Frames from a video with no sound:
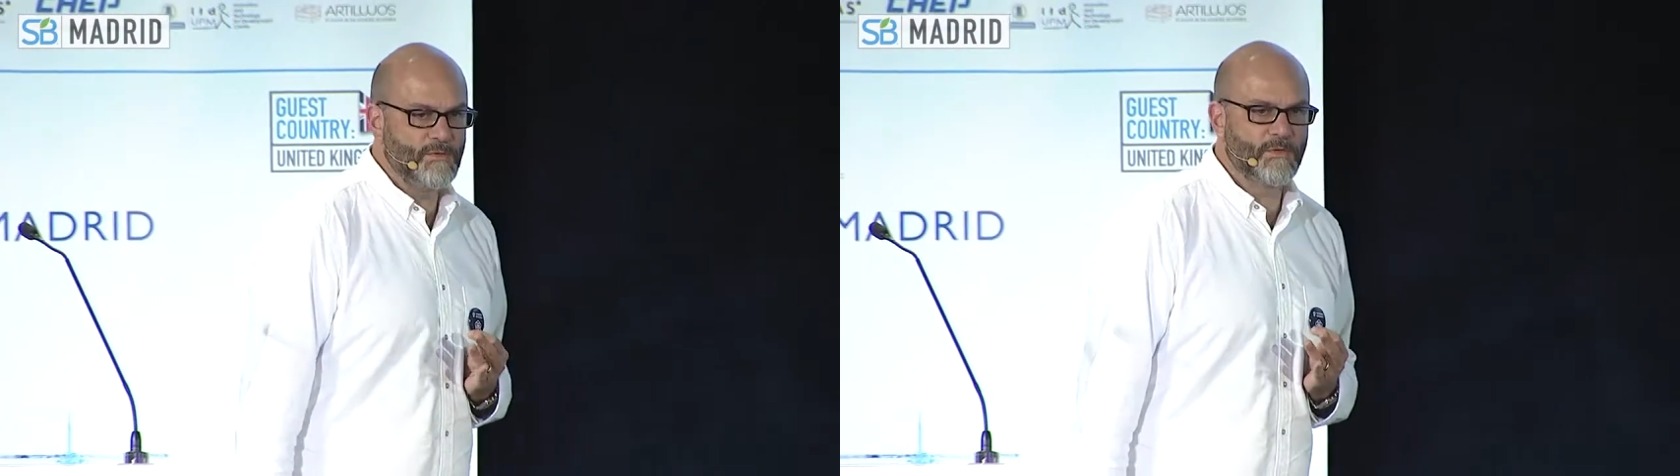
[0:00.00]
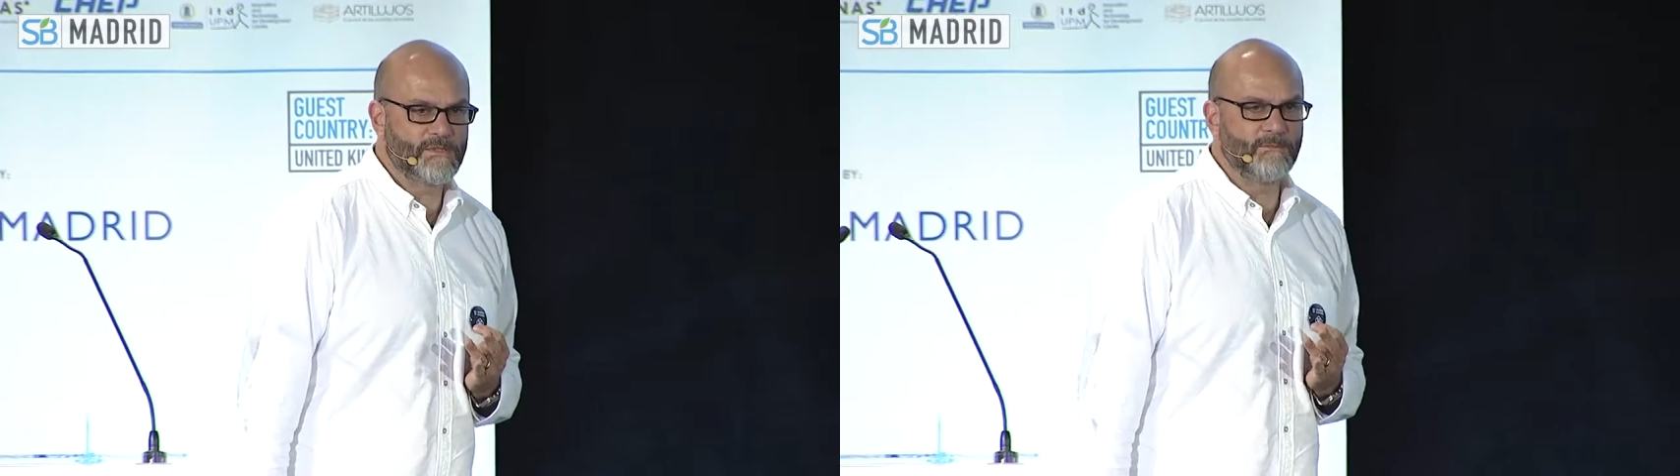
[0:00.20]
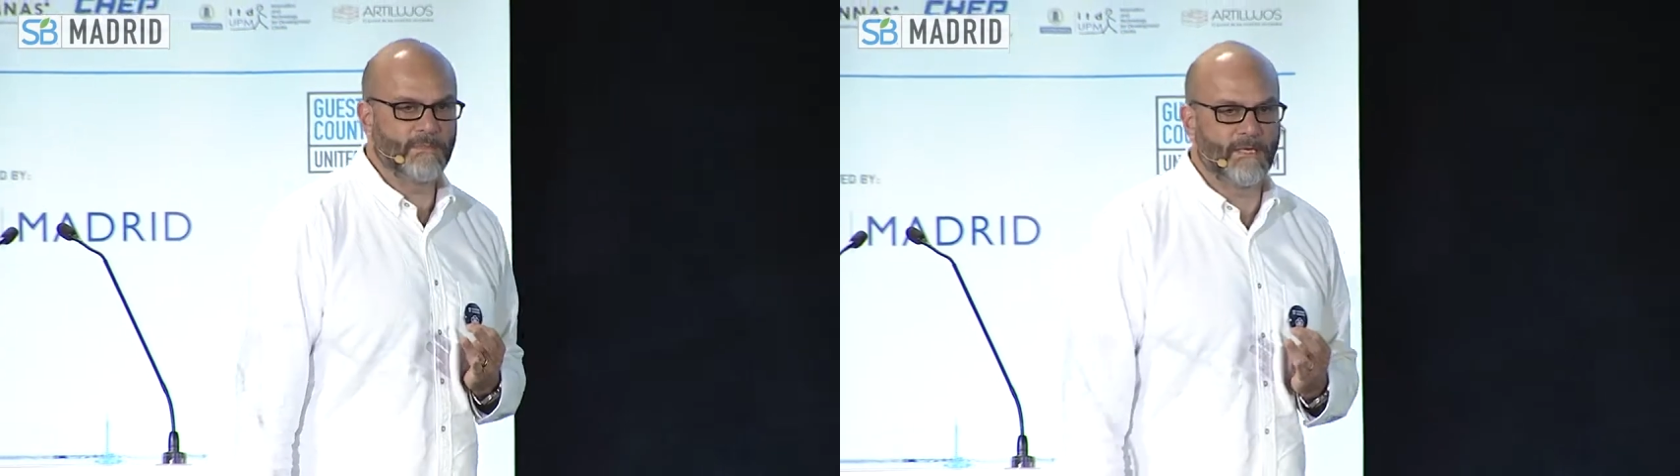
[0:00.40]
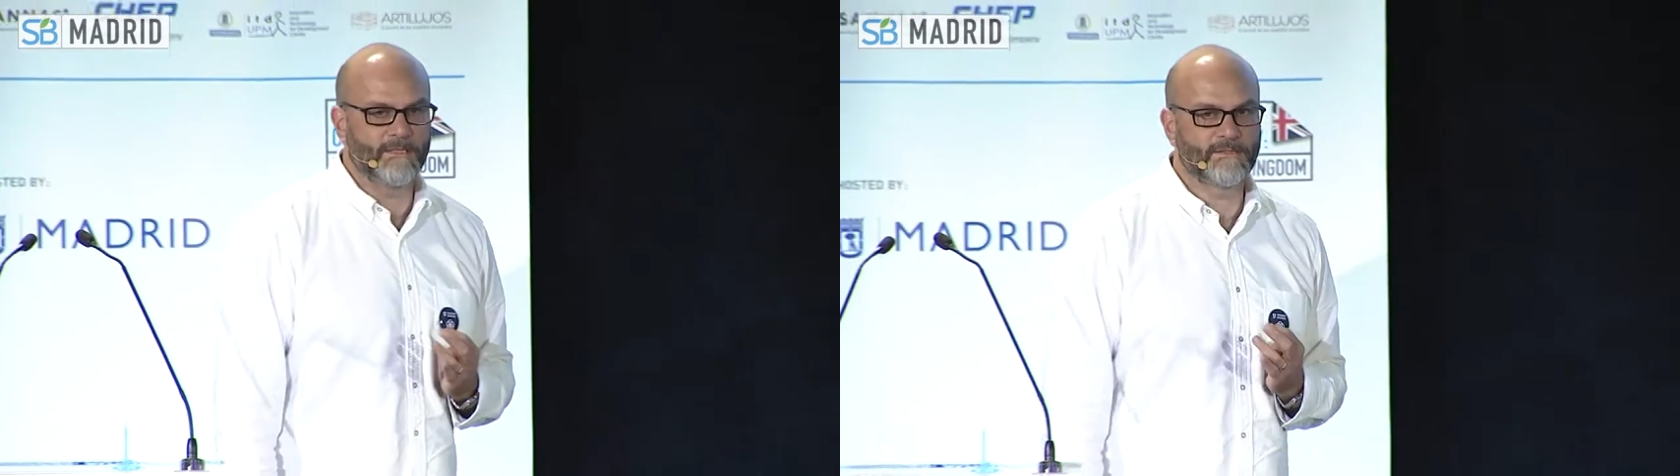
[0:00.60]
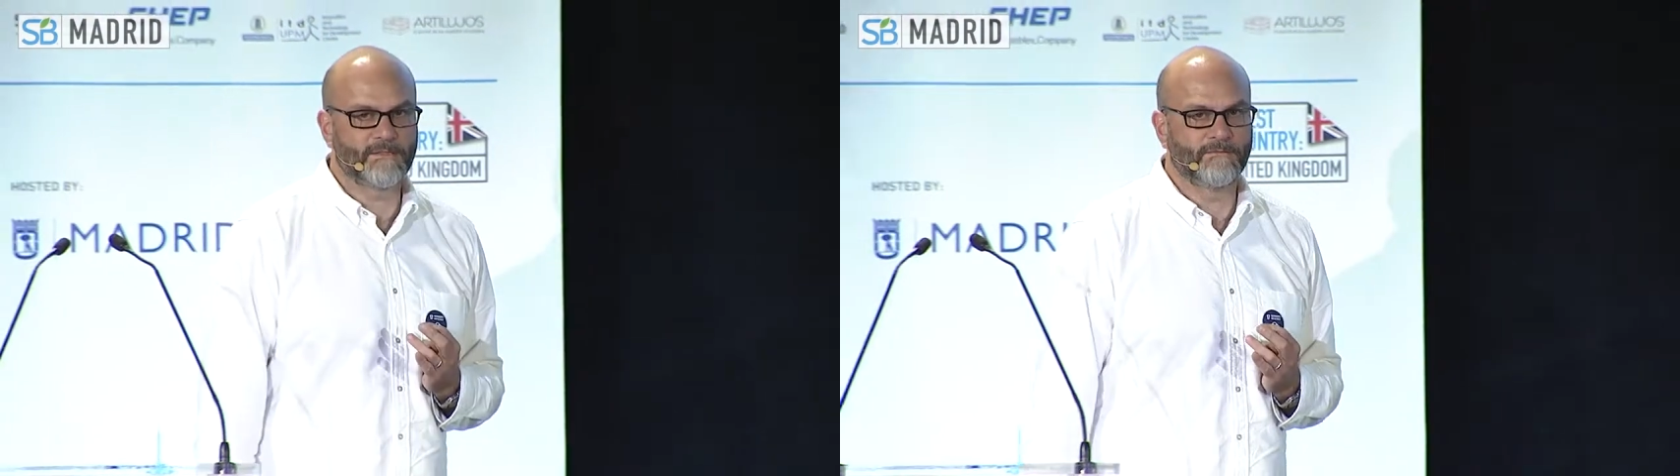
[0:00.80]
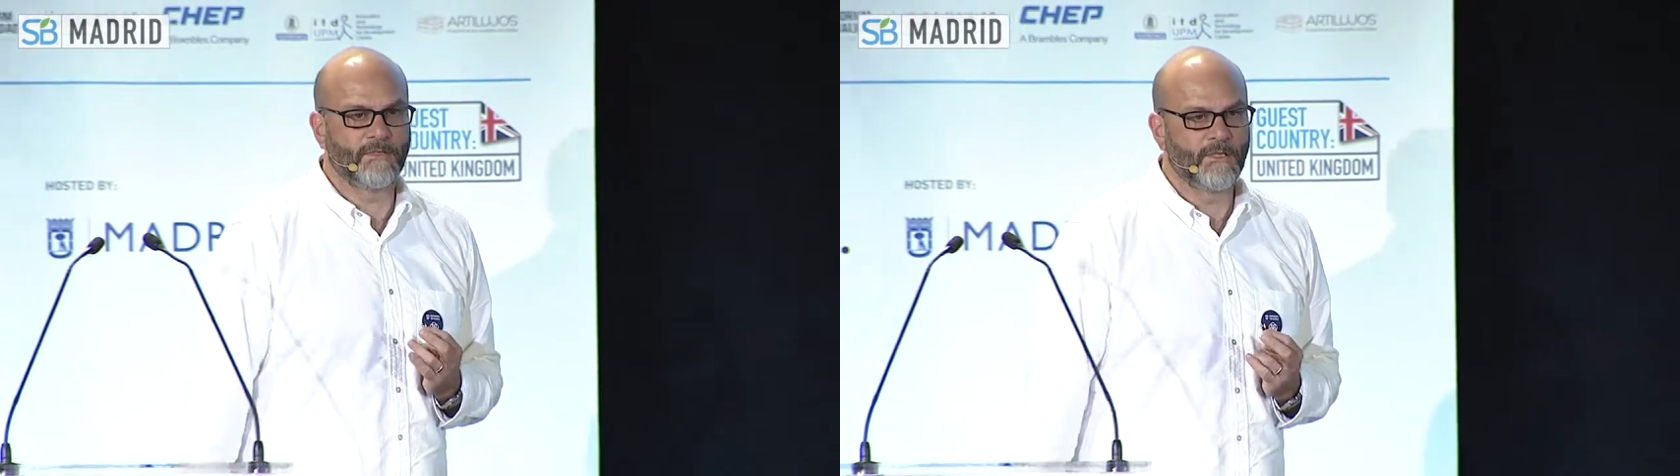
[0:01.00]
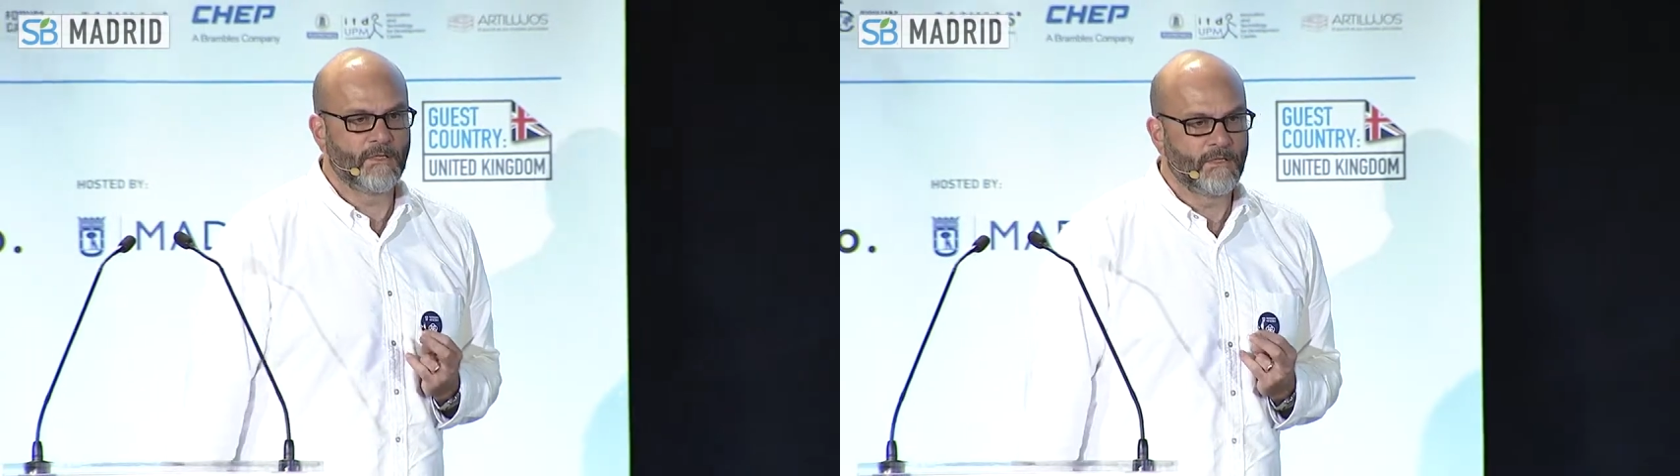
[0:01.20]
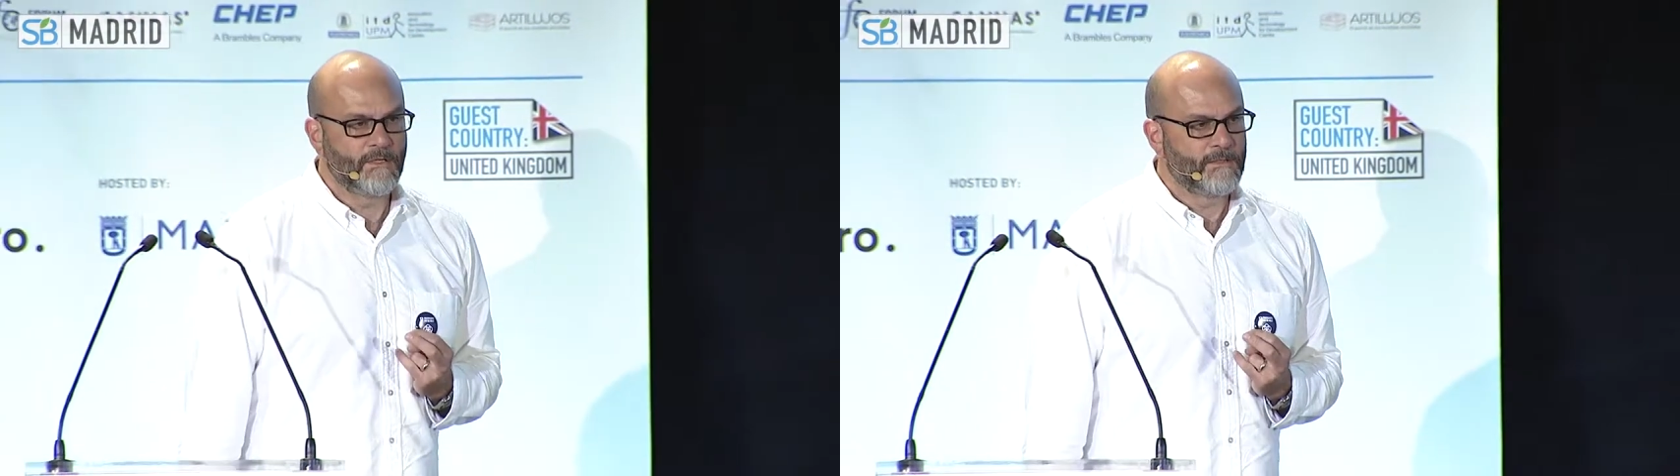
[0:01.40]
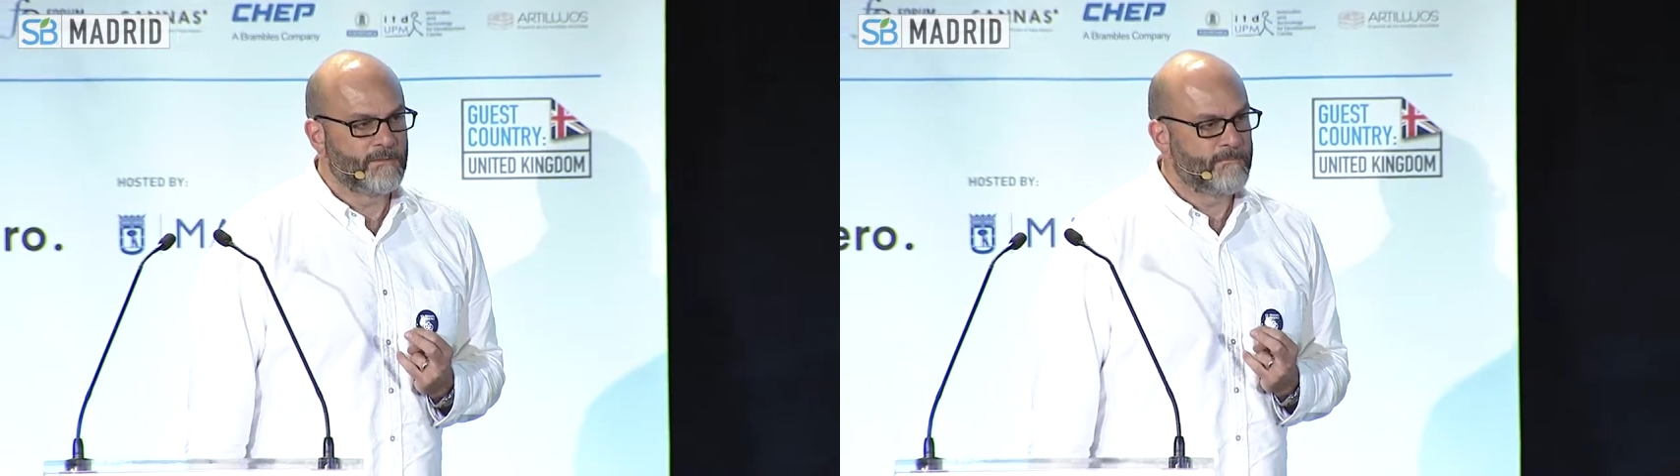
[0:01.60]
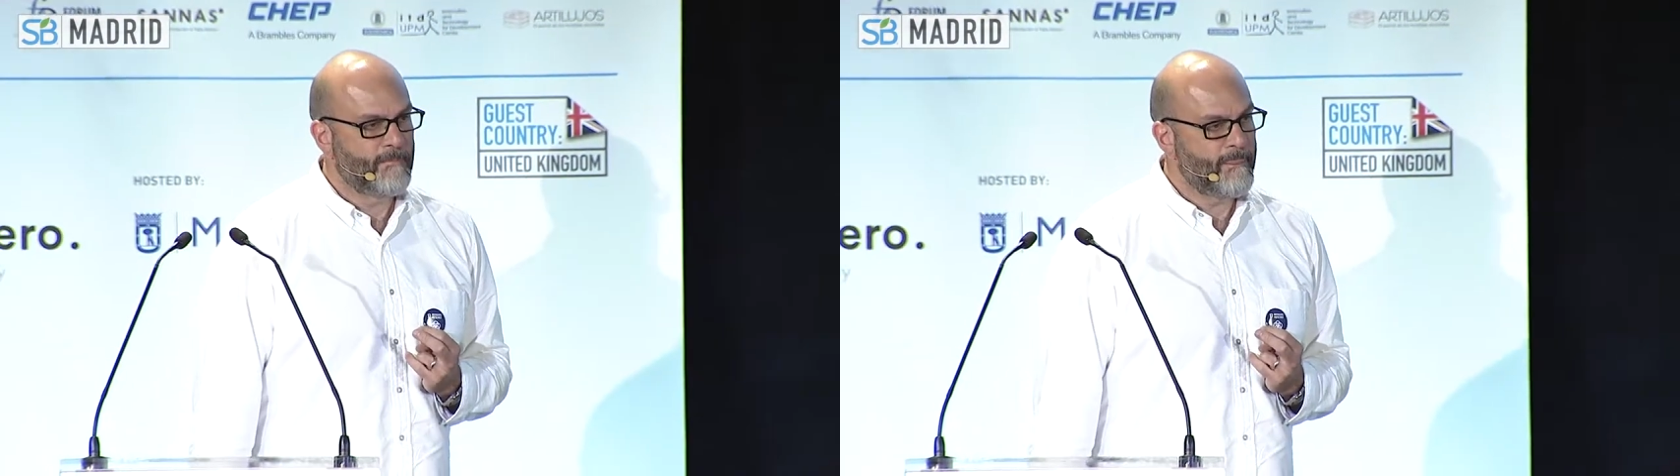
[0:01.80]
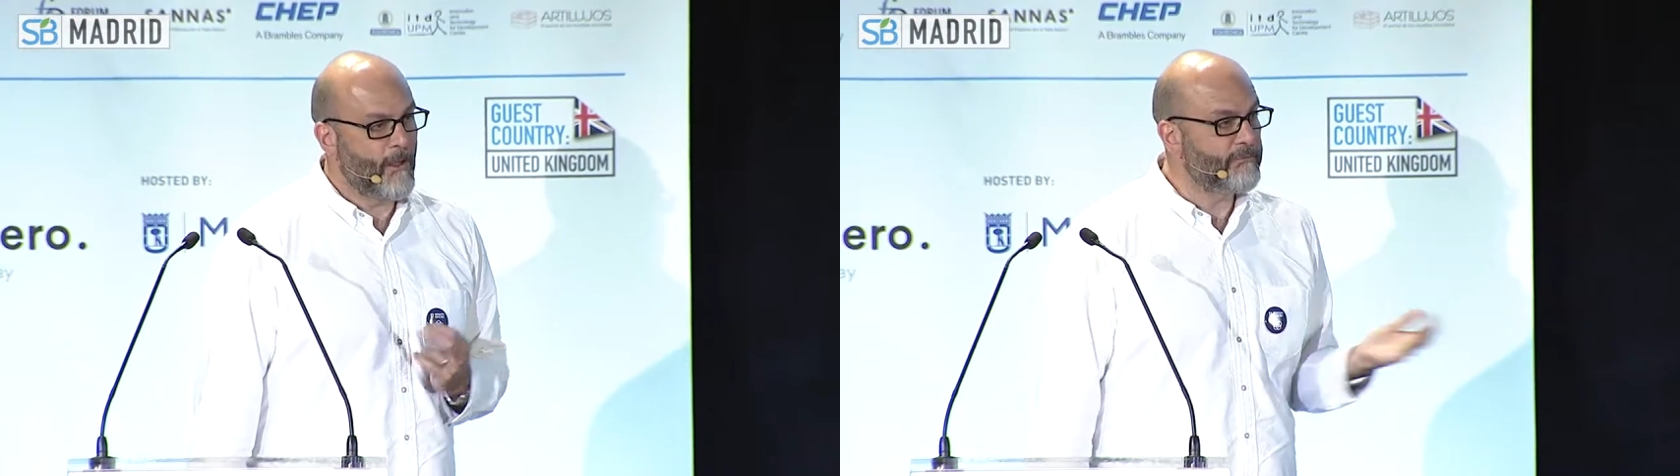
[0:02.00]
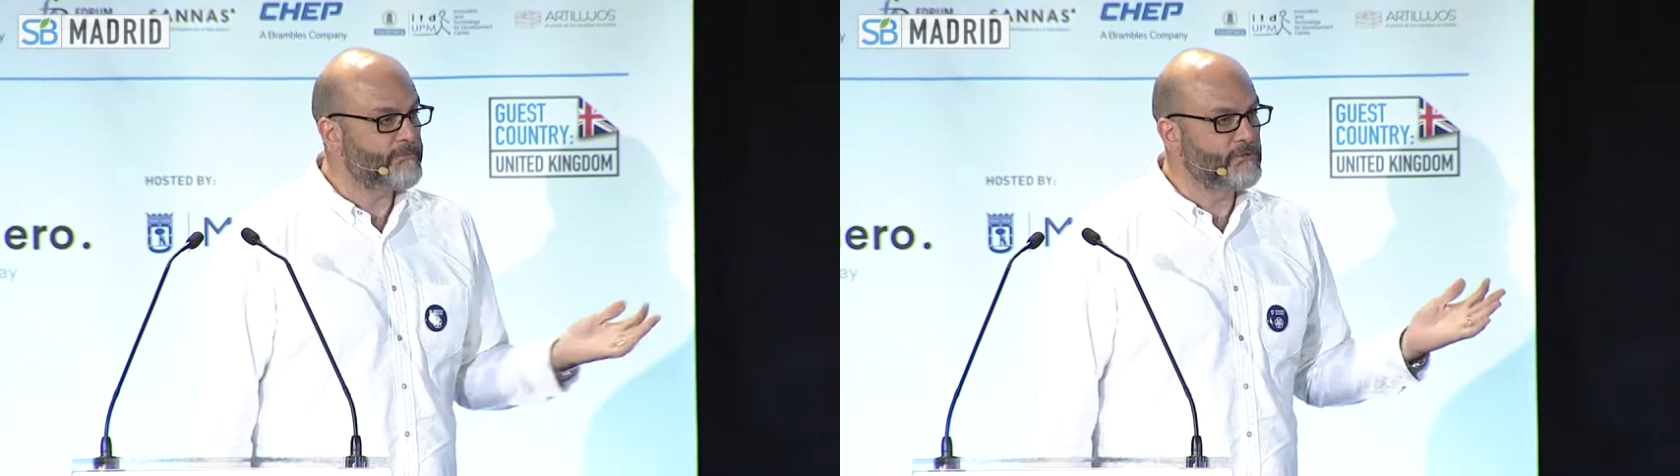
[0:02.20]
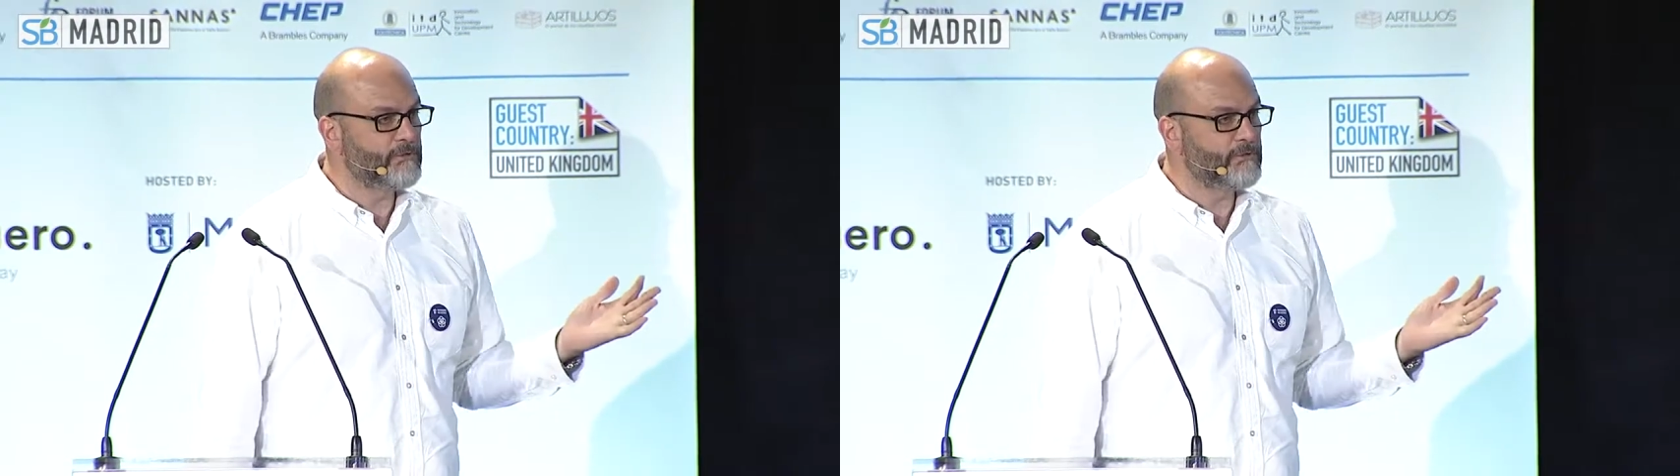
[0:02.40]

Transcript: you put in place. Often